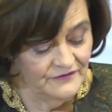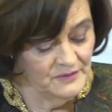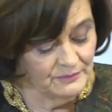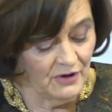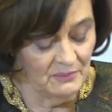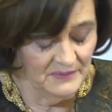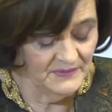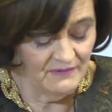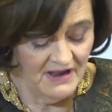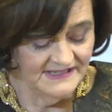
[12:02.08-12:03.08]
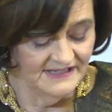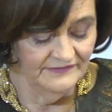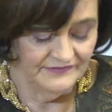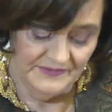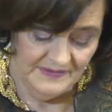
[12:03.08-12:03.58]
from the problem arising
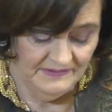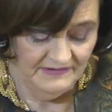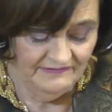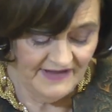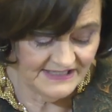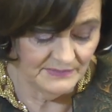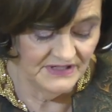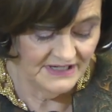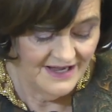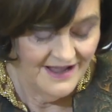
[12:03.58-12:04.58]
for the investment